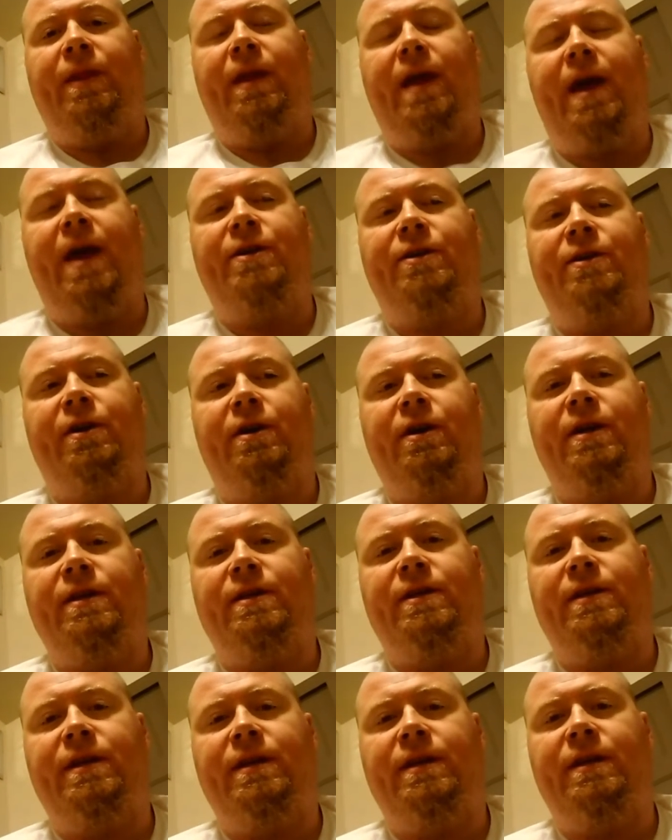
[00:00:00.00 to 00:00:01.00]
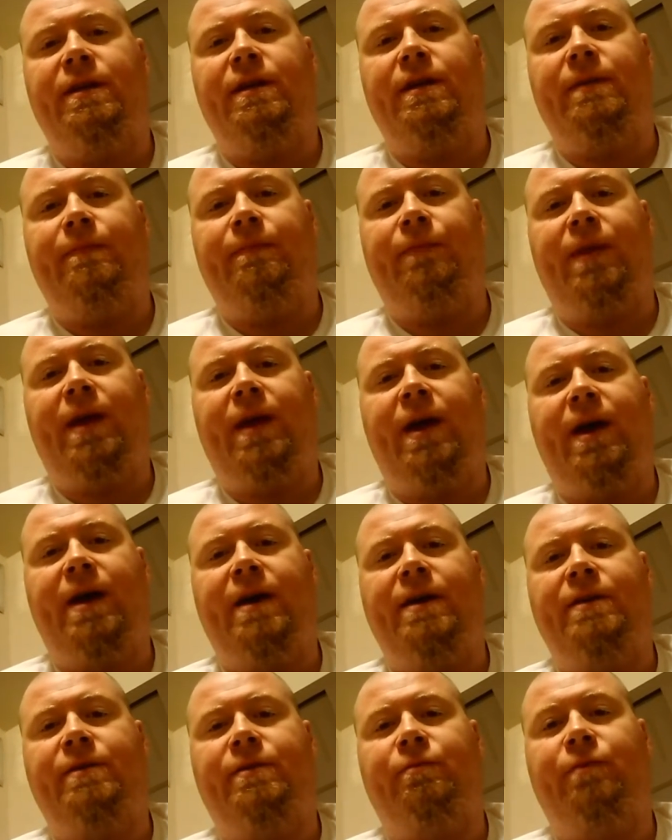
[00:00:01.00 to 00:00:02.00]
HRDC
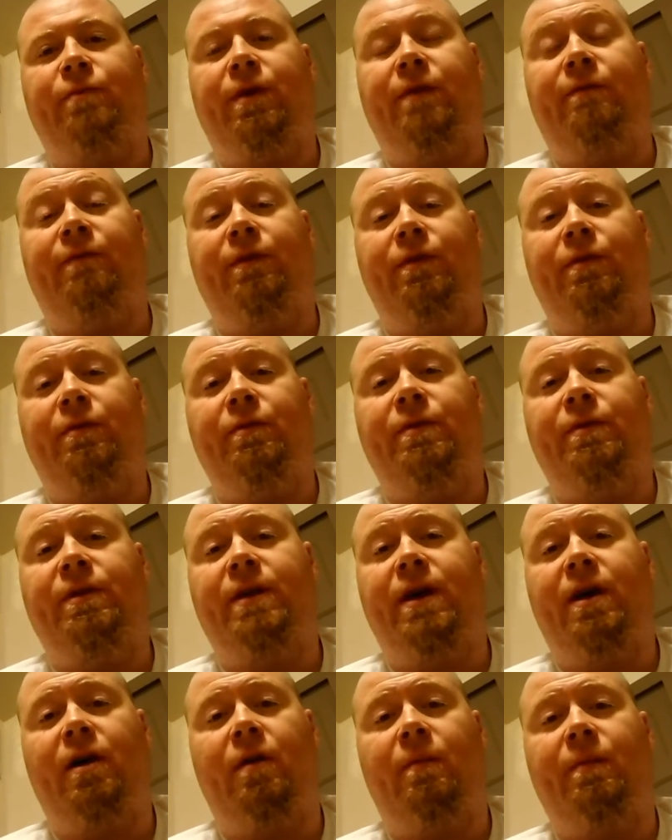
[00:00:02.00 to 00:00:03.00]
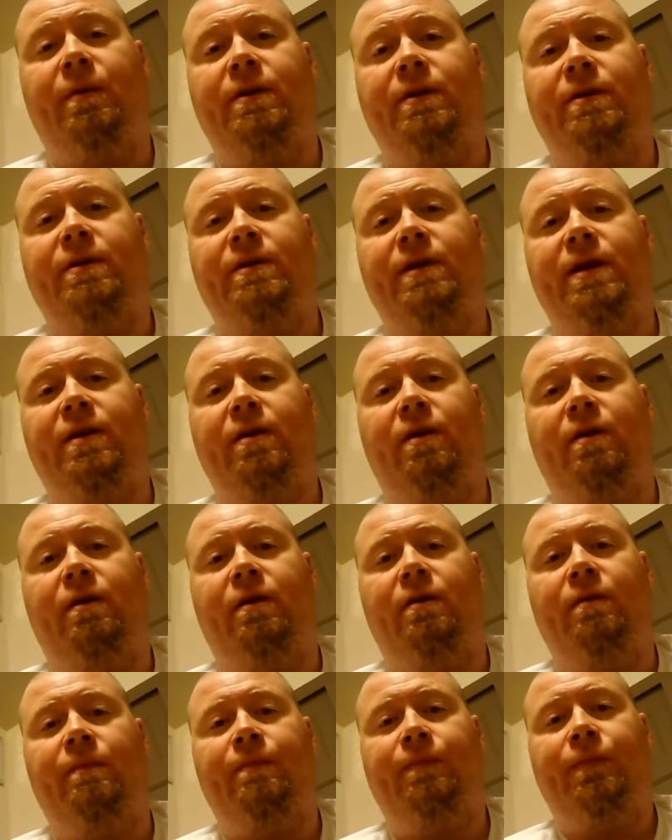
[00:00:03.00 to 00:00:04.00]
has refused to help us at
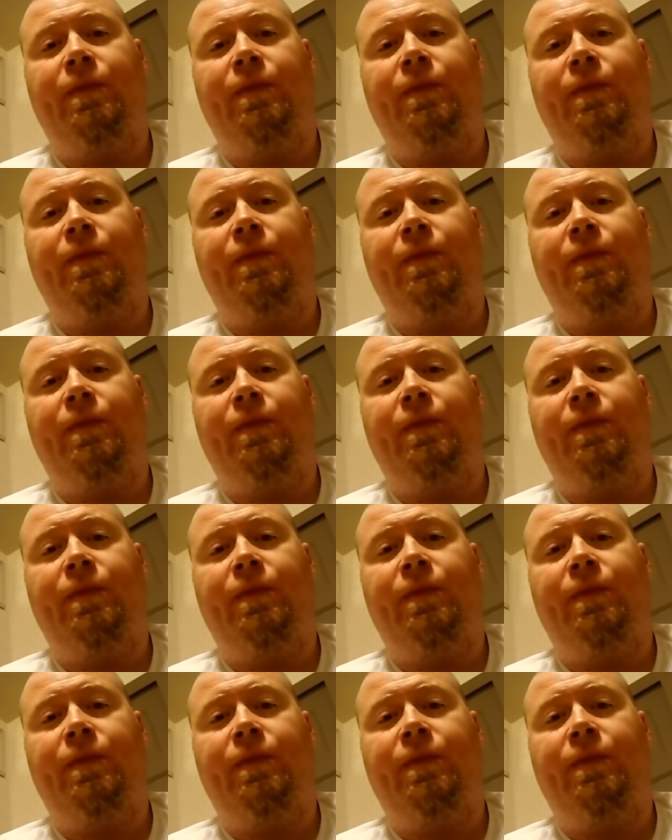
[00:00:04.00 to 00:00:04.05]
all.